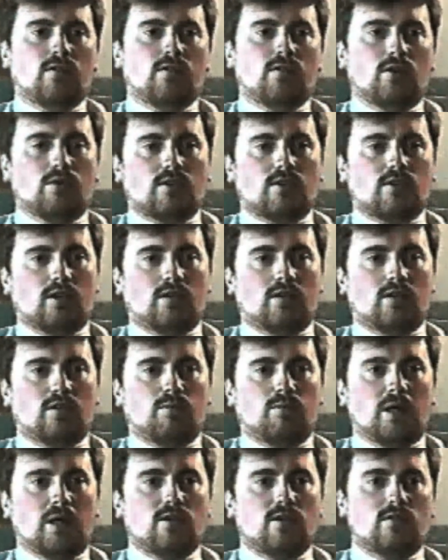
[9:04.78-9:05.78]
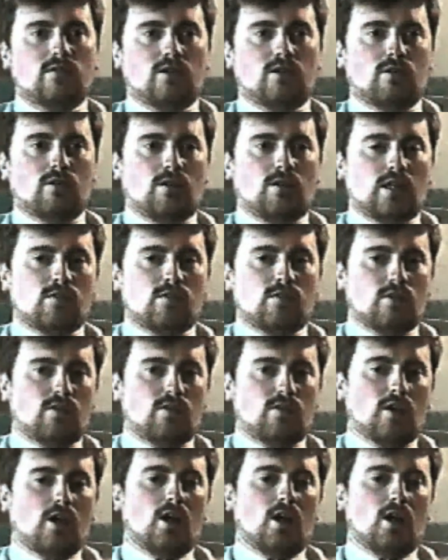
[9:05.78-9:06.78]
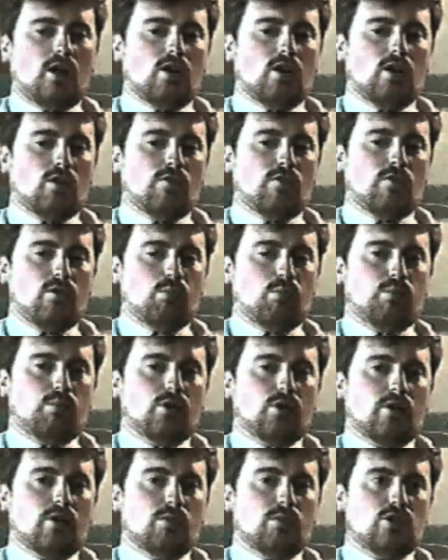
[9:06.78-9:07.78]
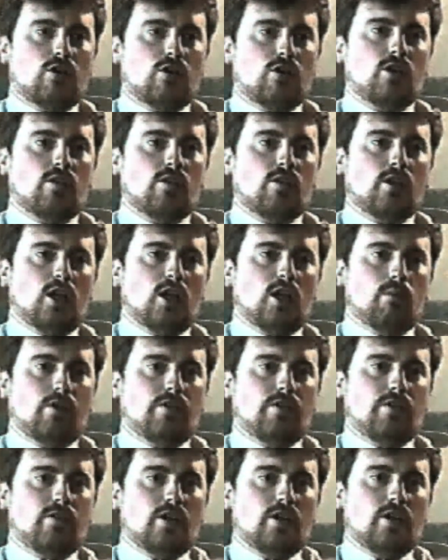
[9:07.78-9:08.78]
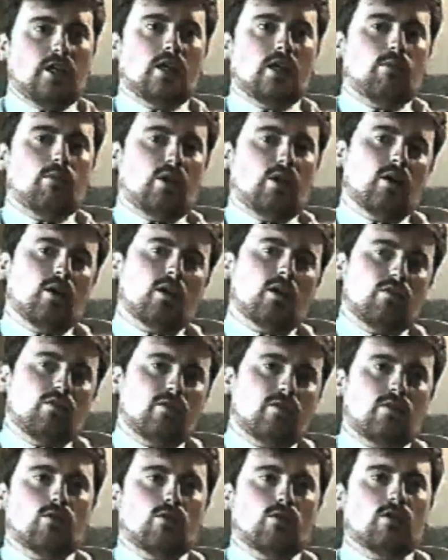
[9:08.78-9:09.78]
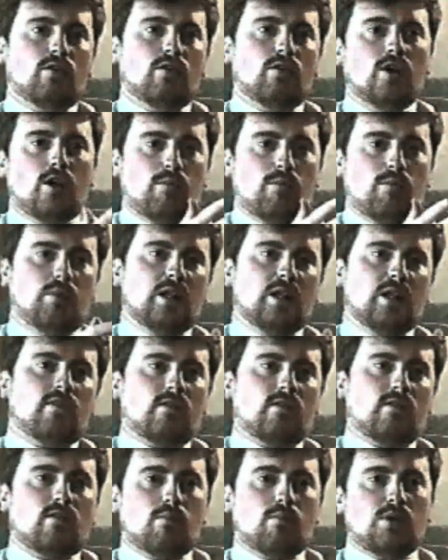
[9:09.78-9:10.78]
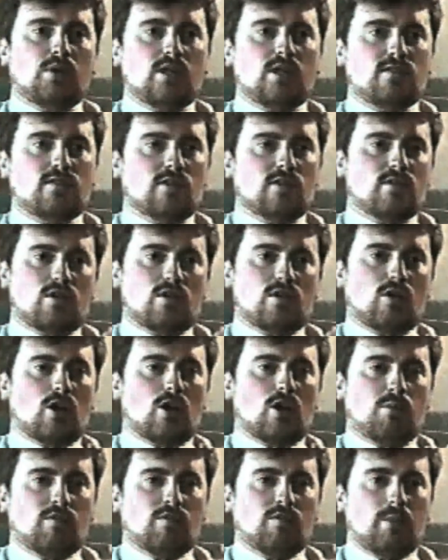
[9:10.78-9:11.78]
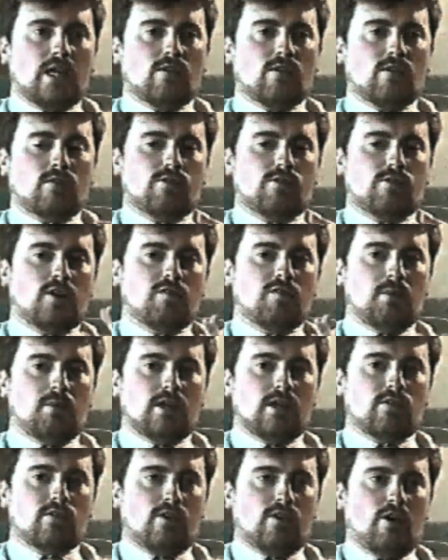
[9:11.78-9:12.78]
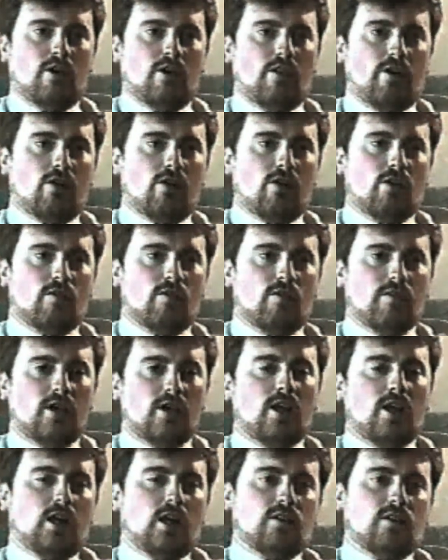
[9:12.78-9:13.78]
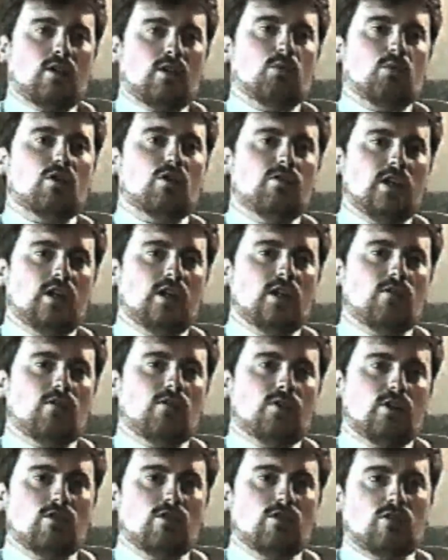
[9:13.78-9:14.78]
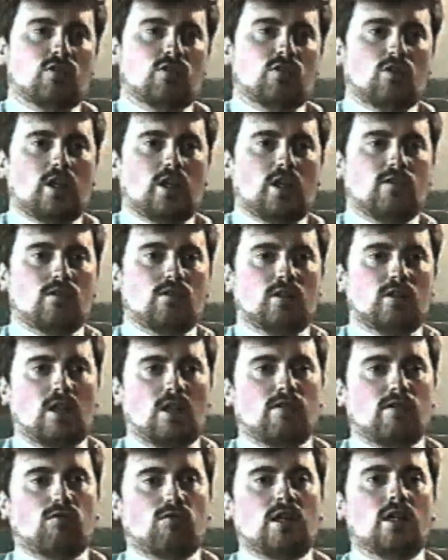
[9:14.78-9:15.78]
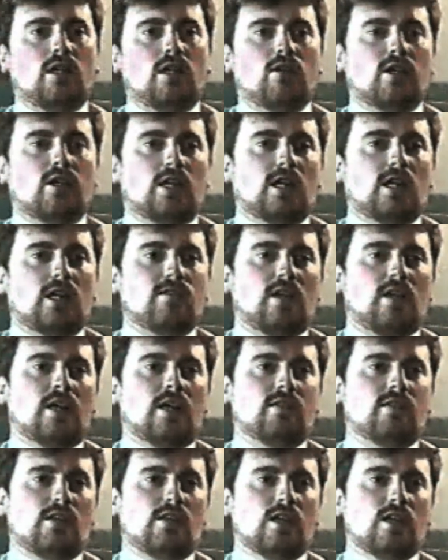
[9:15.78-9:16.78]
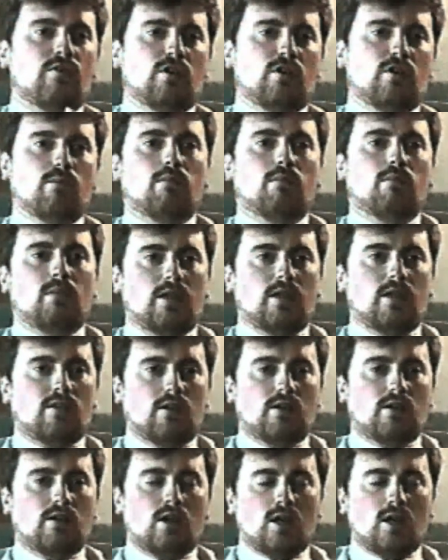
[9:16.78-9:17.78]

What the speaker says: No one's got the space to do that. So it's, if you put the majority of the game on the CD and they can store bits and pieces, a couple of megs or 5 megs on their hard drive, that's a lot more convenient for the user. So that's really looking at it as a delivery method.